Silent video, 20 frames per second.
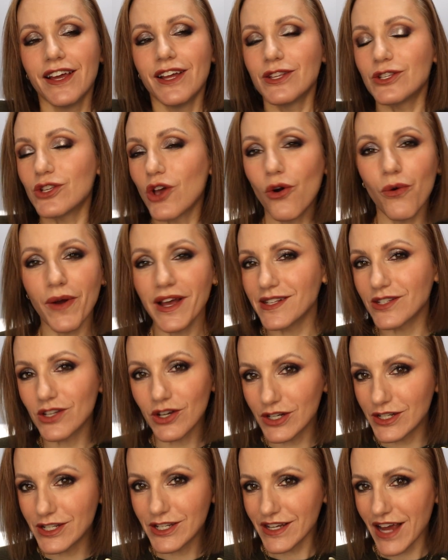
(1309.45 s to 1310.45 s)
it's always
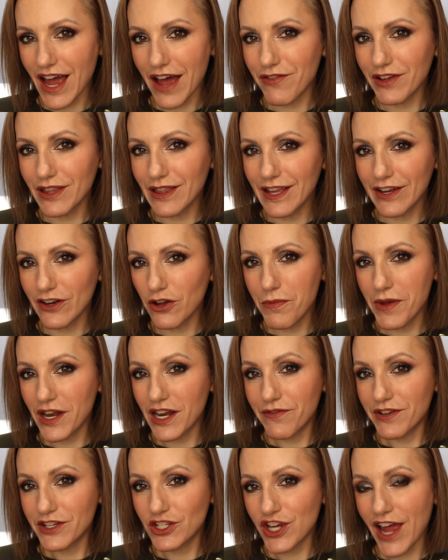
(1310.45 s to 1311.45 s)
good to have a little bit
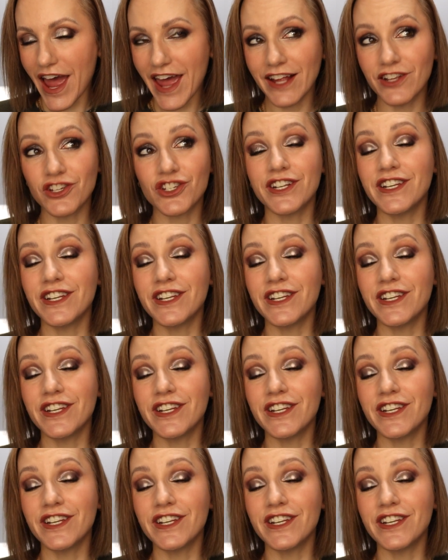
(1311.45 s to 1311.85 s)
of a change.